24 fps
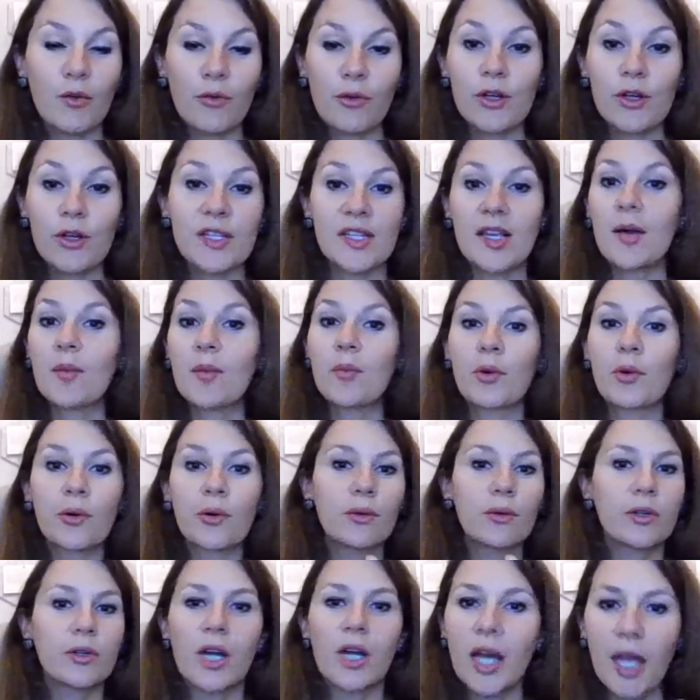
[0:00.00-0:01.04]
for
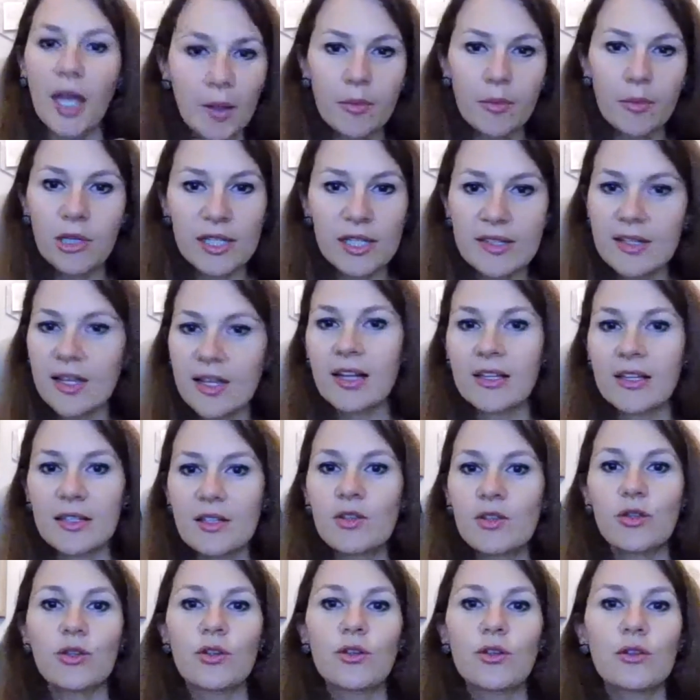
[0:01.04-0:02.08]
example, ableist
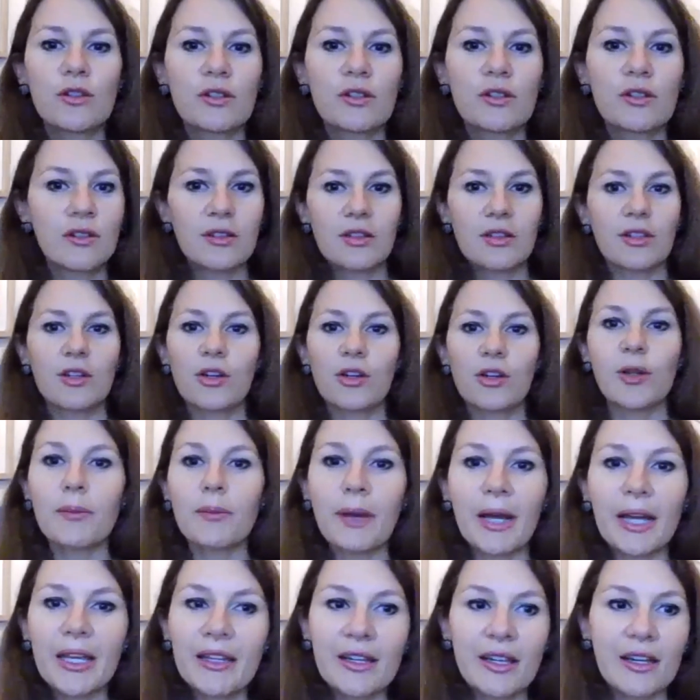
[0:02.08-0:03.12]
attitudes, in
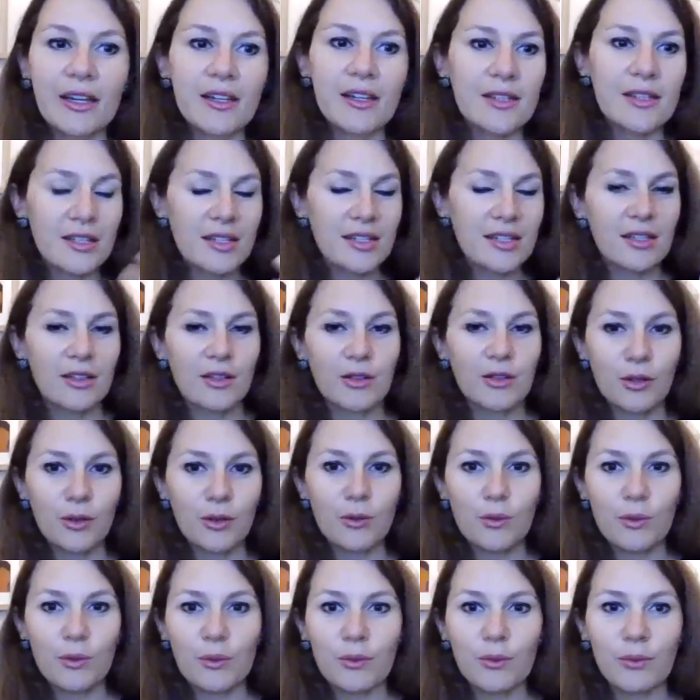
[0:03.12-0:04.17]
my case,
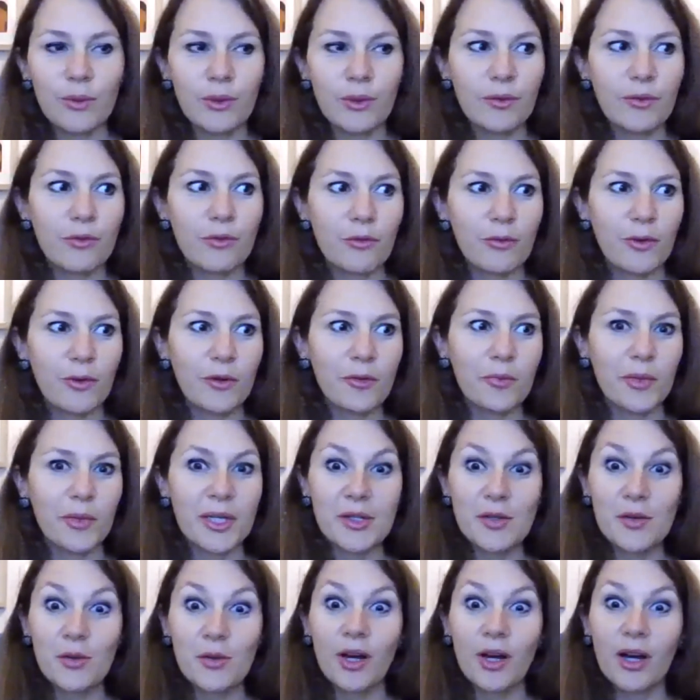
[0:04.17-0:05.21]
with
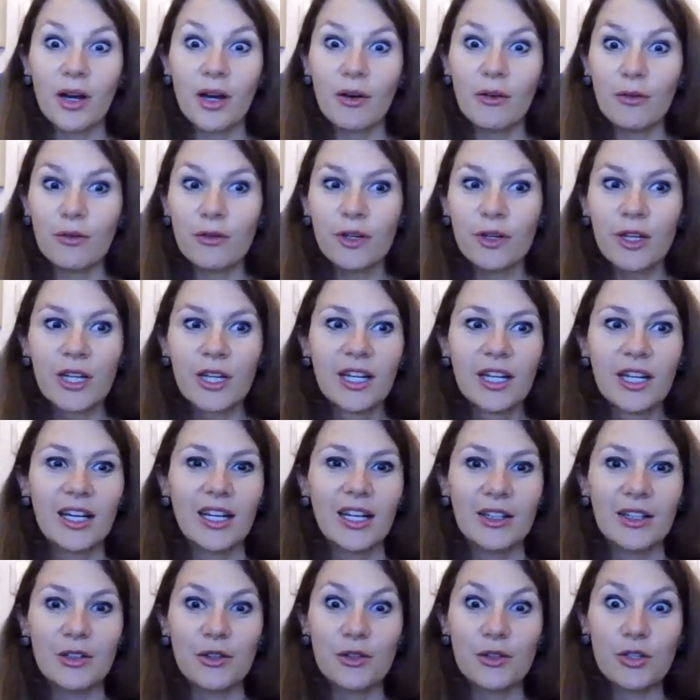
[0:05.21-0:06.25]
mental health,
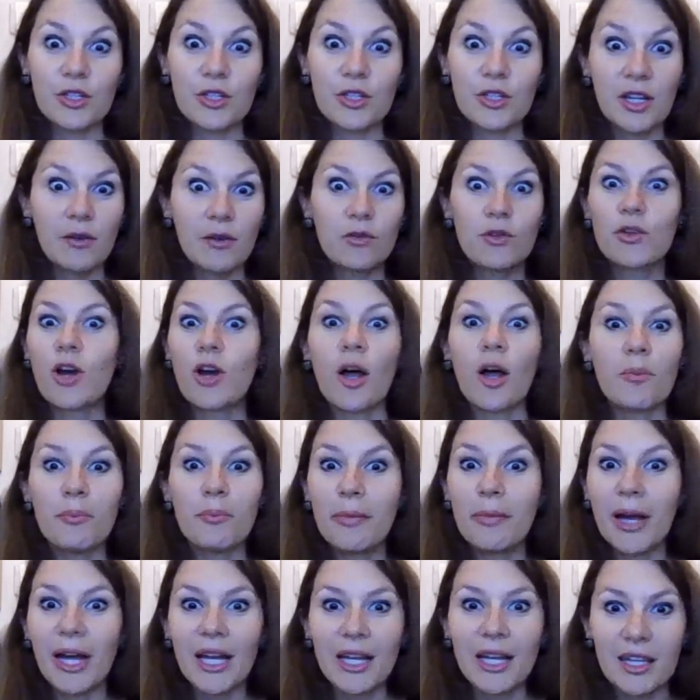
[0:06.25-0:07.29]
and you just have to
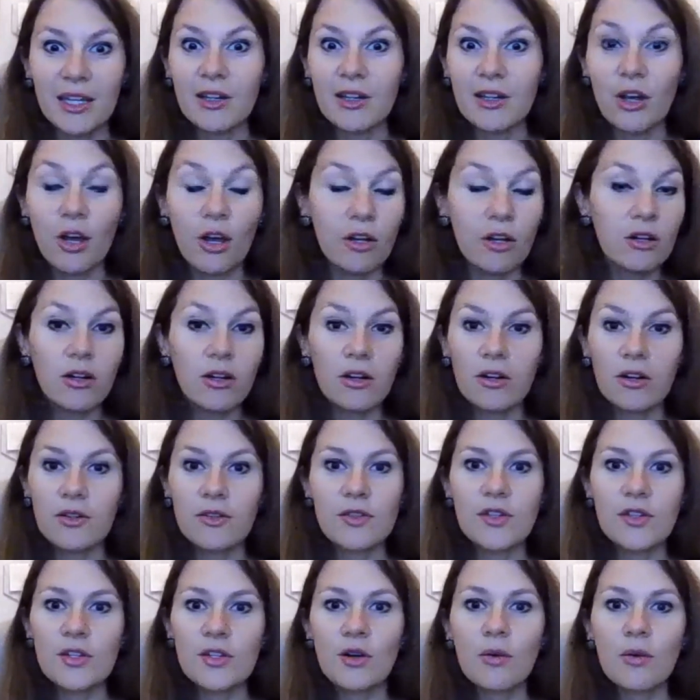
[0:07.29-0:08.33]
unpack and
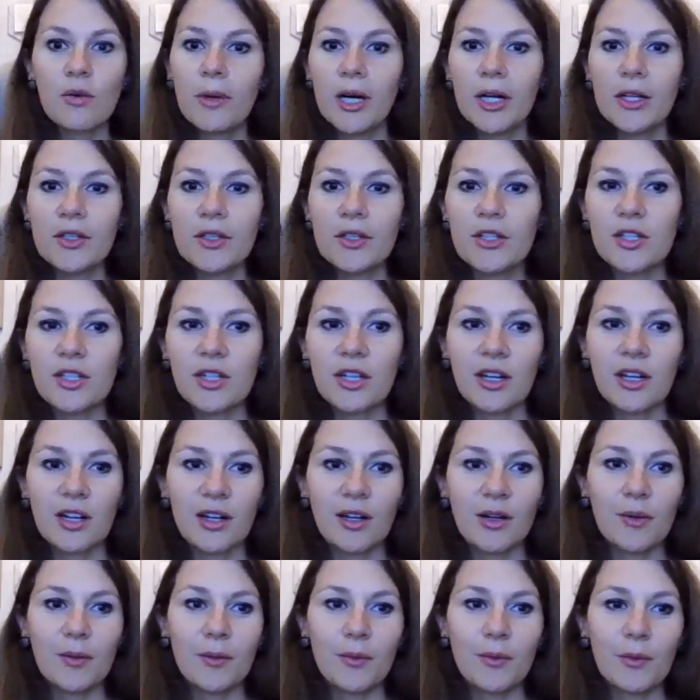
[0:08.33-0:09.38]
unlearn so much
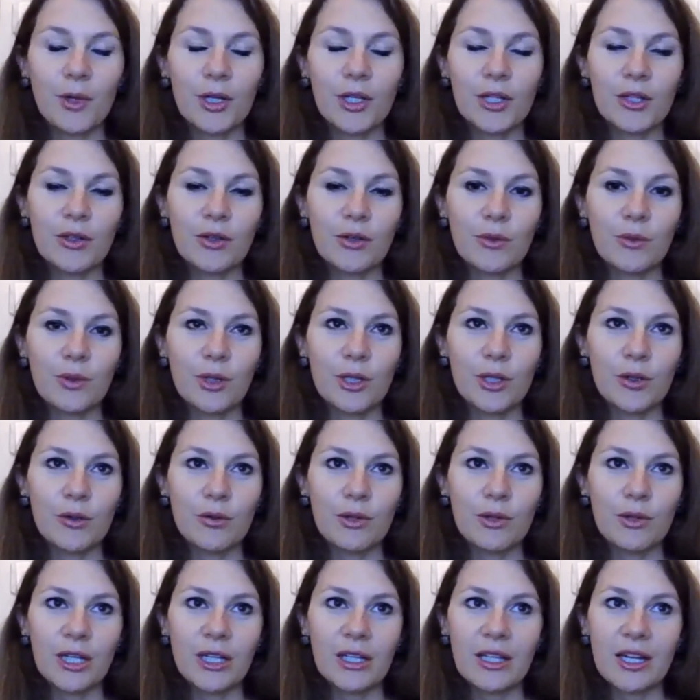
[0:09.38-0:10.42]
when
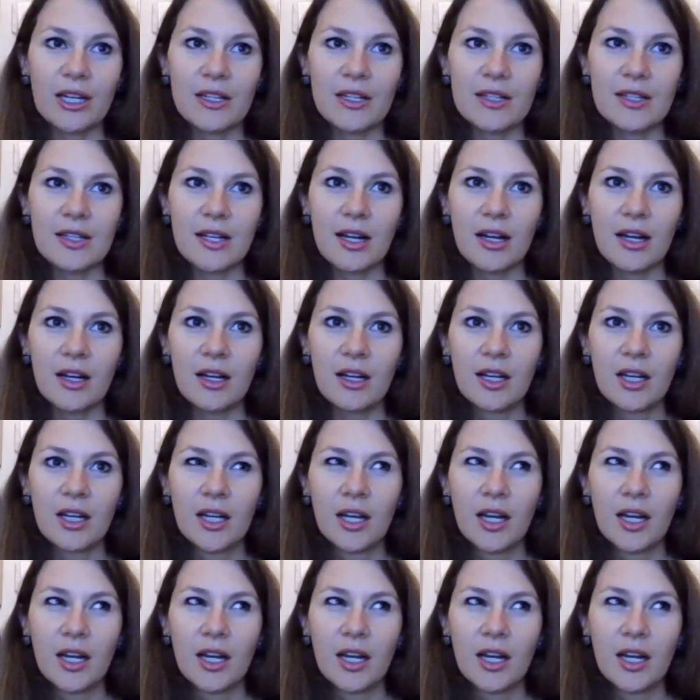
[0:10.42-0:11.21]
you realize that.